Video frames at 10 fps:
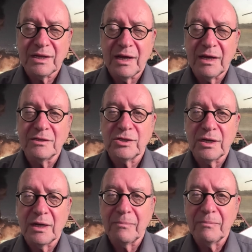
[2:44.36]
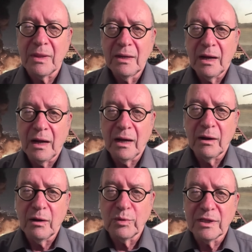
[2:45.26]
stage
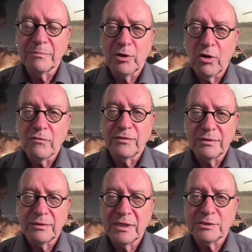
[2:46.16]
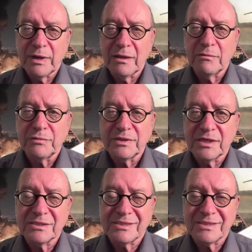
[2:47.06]
will be over. Israel
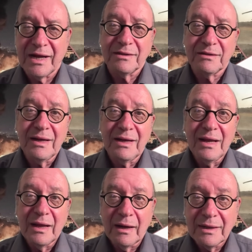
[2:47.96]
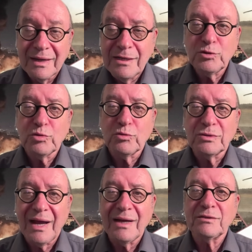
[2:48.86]
resists that. Into
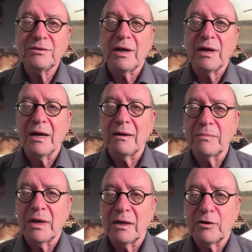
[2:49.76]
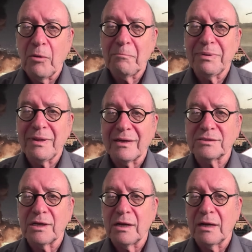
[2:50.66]
that
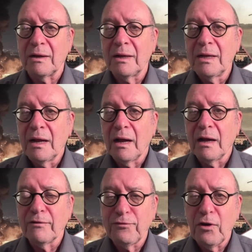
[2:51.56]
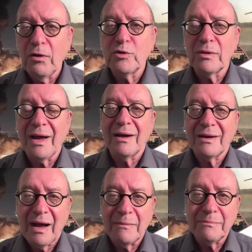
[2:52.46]
complex formula
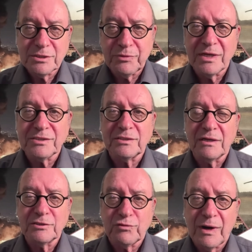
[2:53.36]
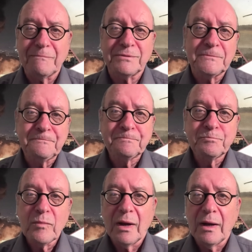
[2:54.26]
comes President Trump's
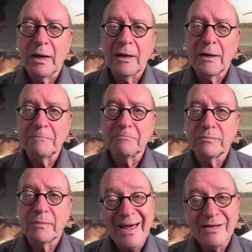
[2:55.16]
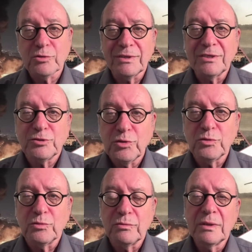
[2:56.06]
actually
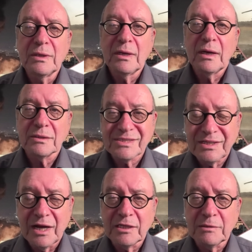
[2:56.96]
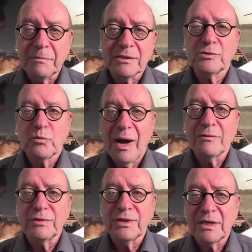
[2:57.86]
2 statements. One
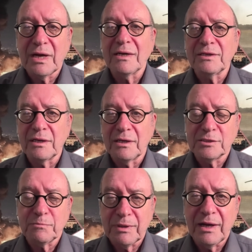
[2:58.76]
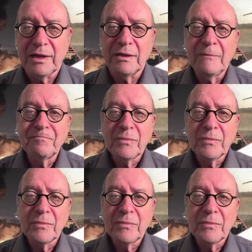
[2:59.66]
regarding his plan